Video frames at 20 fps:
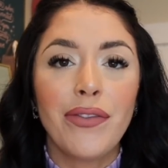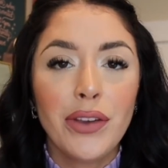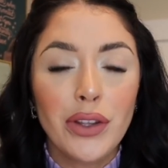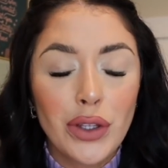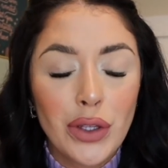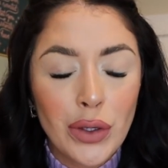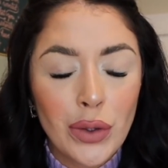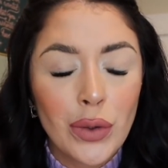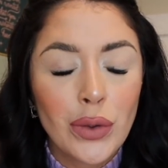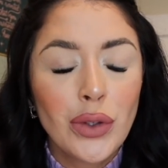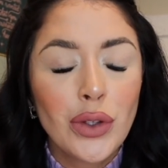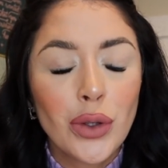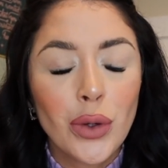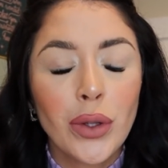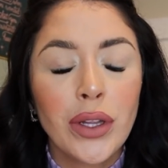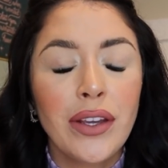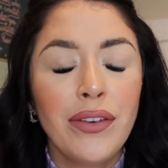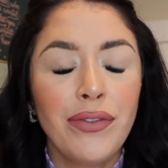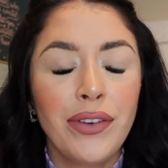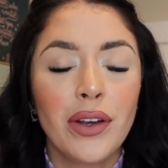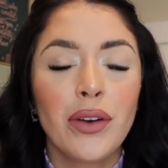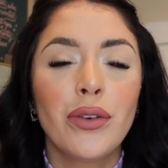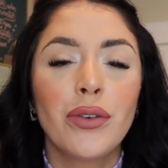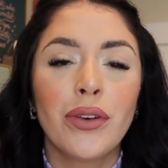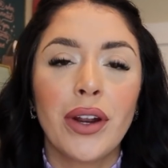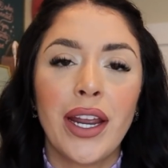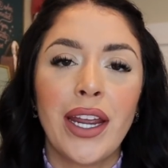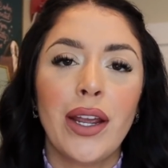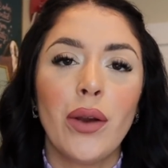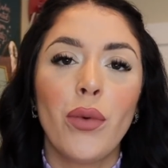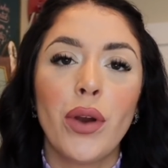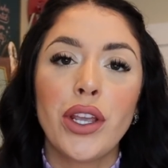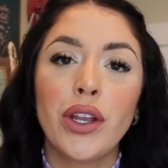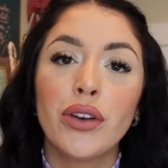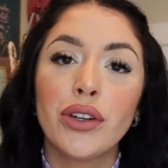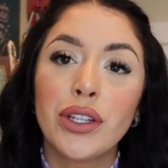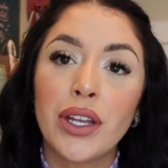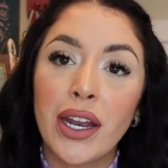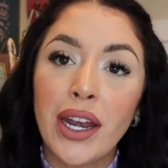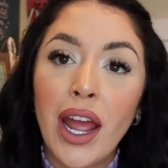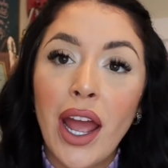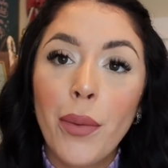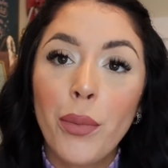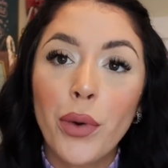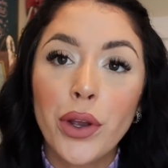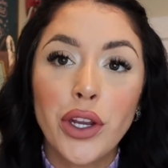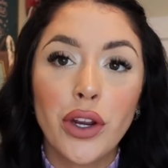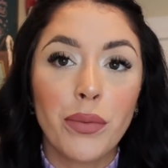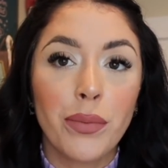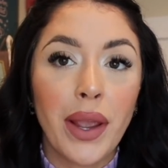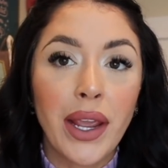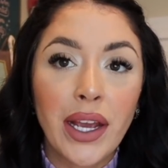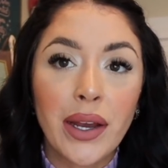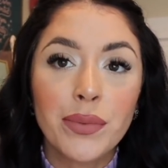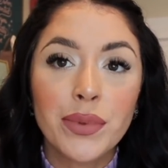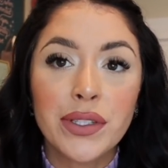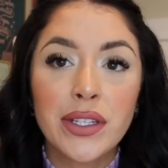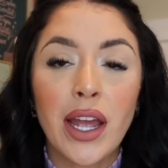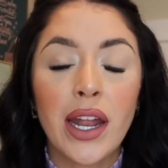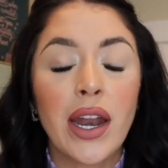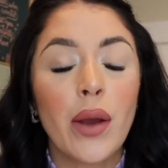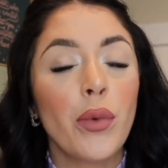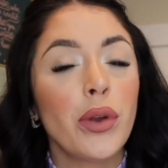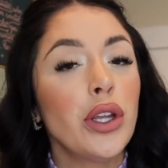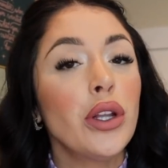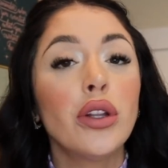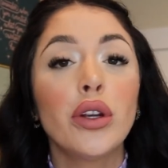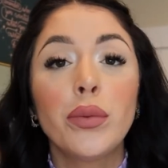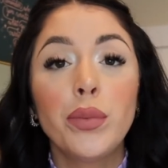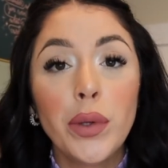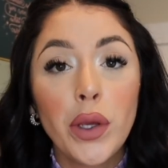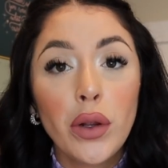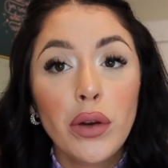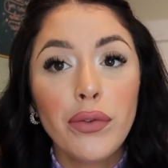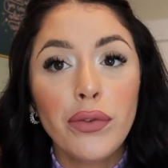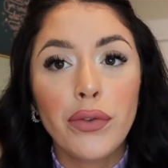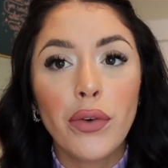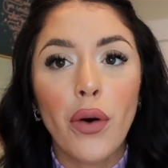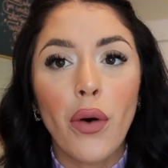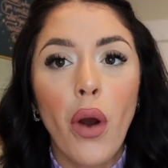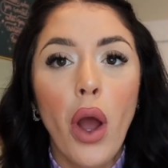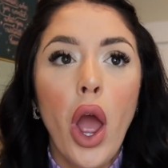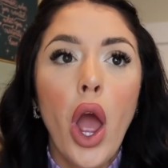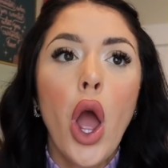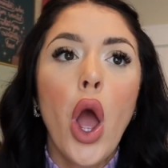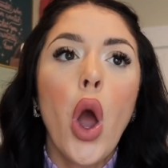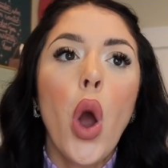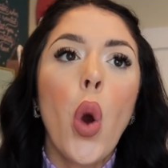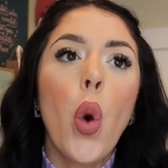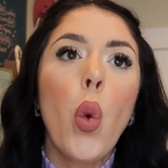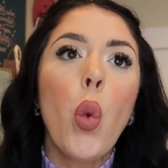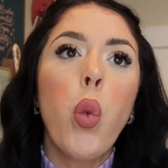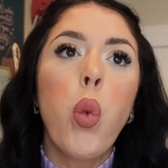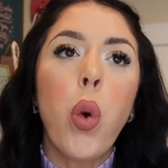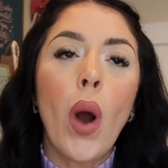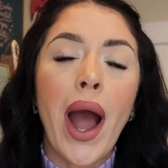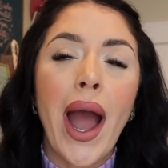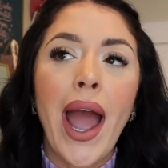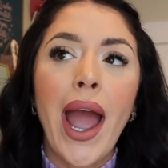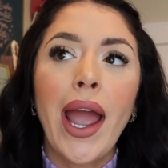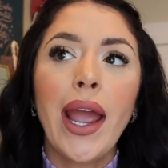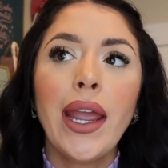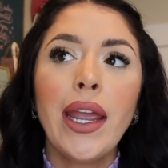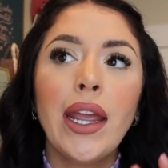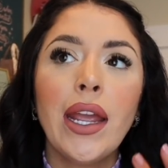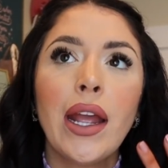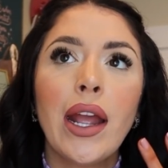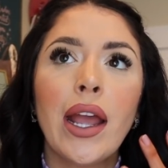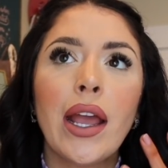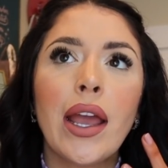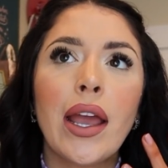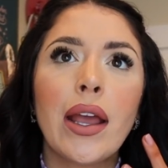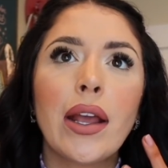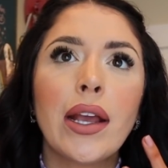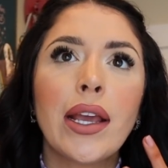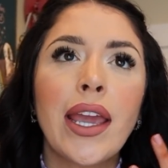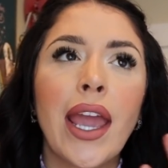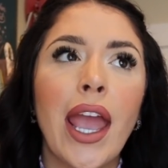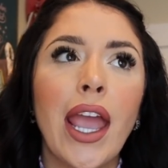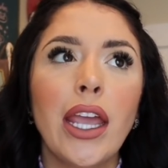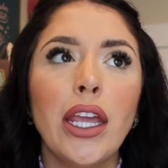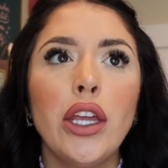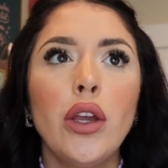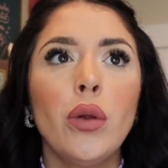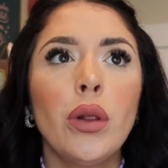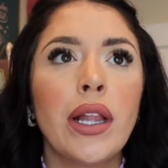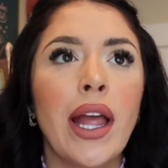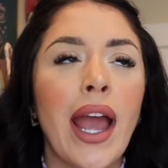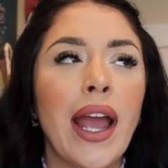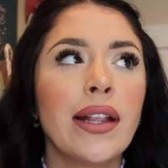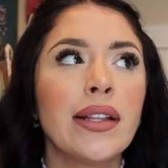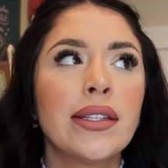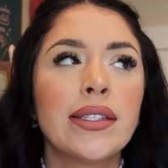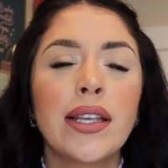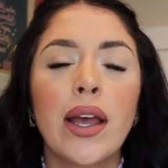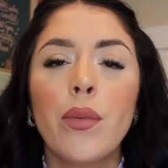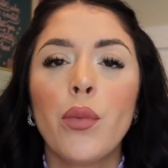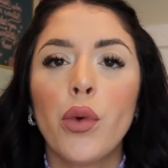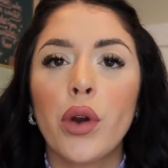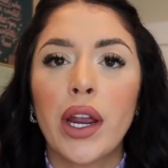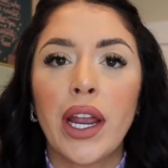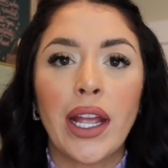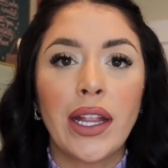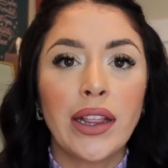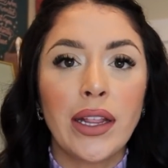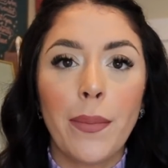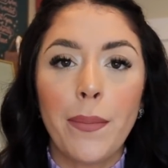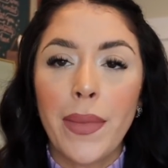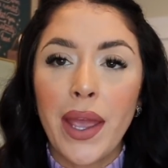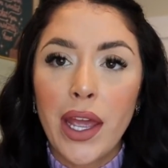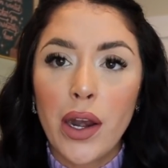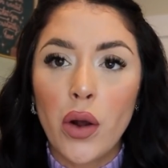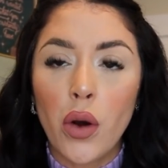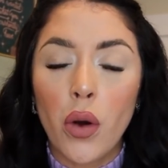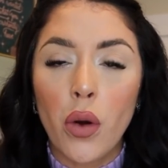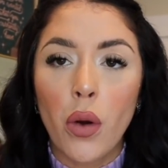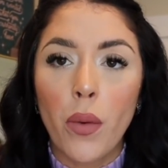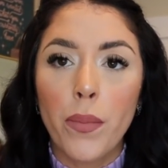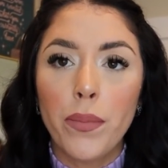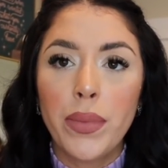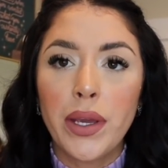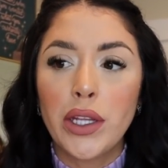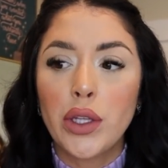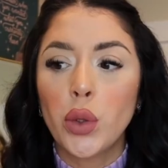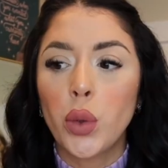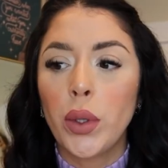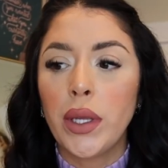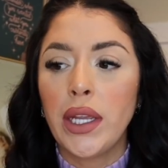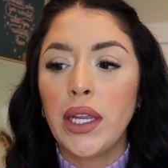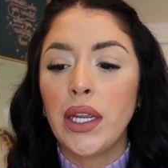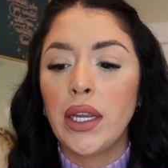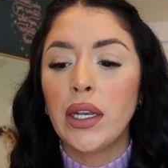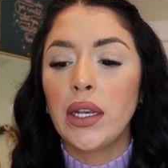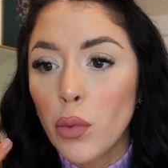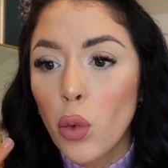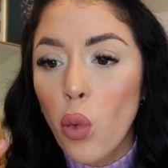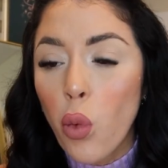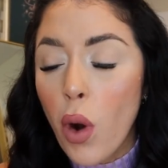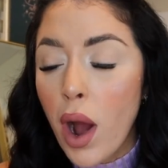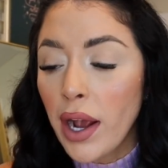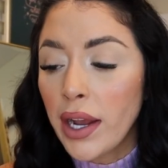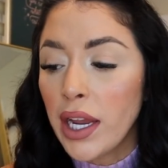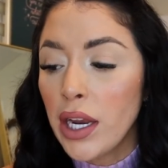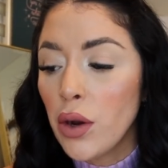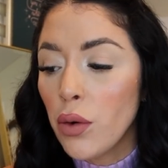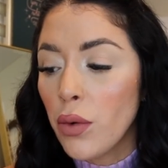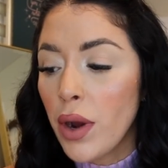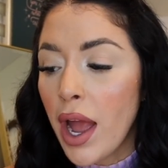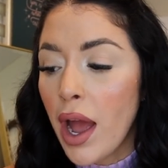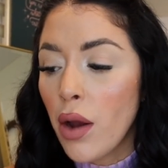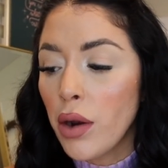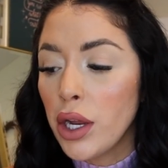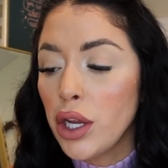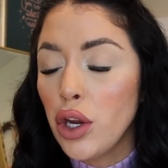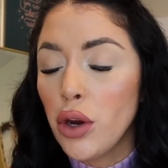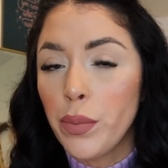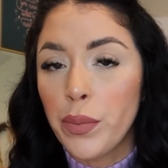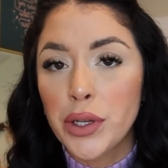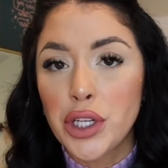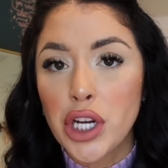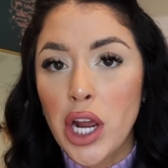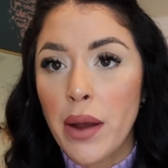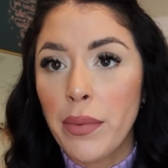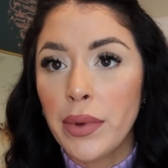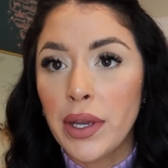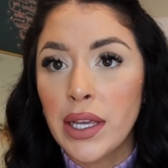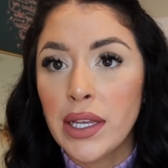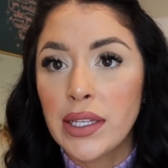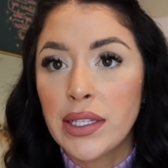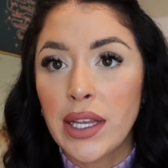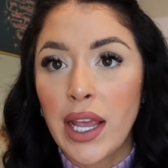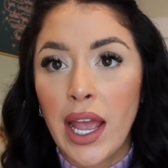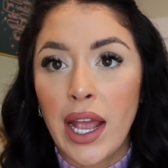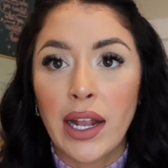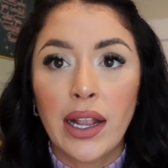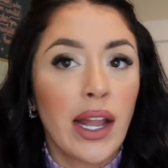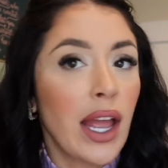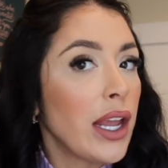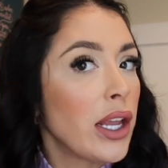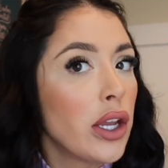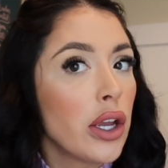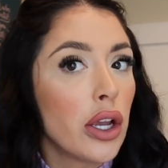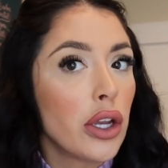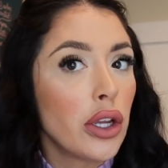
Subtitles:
you do truly feel great when you're done up, when your makeup's done, and when you look beautiful, why can't you land somewhere in the middle between walking around in your pajamas and like